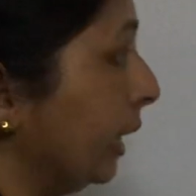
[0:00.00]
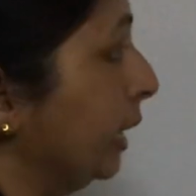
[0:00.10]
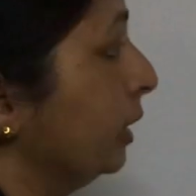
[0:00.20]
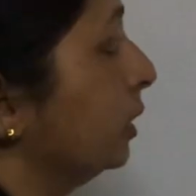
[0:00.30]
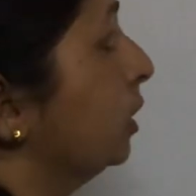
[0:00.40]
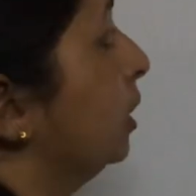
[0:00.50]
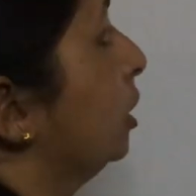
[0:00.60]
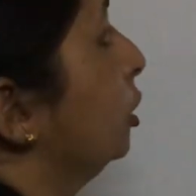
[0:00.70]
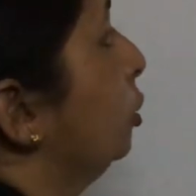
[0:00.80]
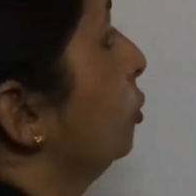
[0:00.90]
and
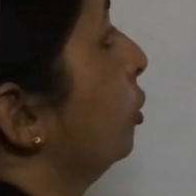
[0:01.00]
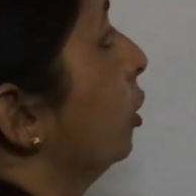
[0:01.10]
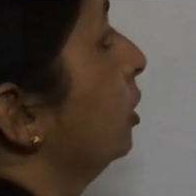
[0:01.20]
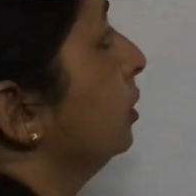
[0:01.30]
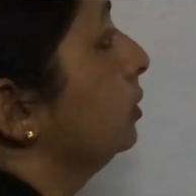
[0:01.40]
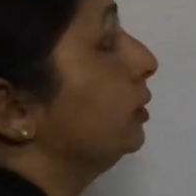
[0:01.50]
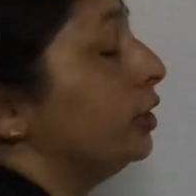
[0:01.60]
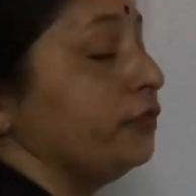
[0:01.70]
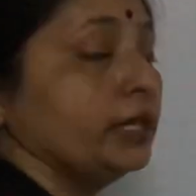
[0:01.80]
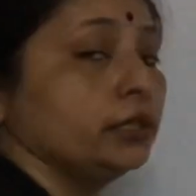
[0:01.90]
do
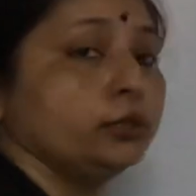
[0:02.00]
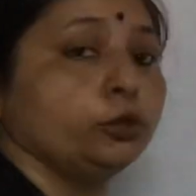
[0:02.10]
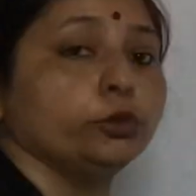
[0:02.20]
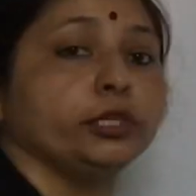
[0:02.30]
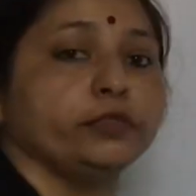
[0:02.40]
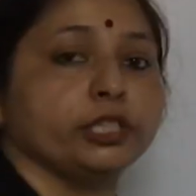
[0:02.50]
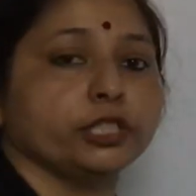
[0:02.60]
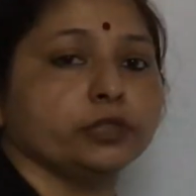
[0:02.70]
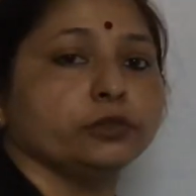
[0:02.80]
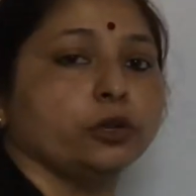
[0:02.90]

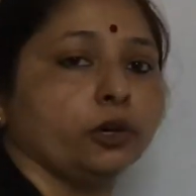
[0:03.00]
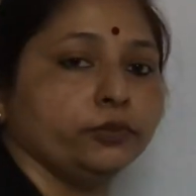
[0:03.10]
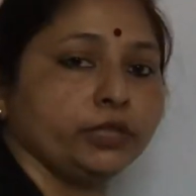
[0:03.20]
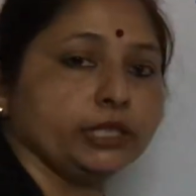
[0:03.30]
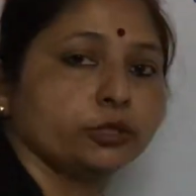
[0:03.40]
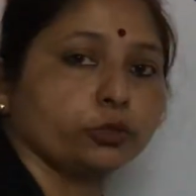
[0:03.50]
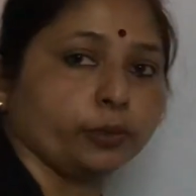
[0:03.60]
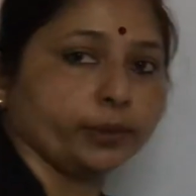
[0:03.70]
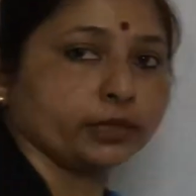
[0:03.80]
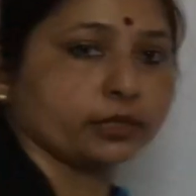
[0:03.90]
revision of these
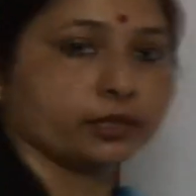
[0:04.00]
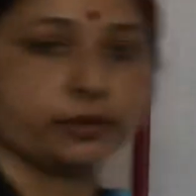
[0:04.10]
topics.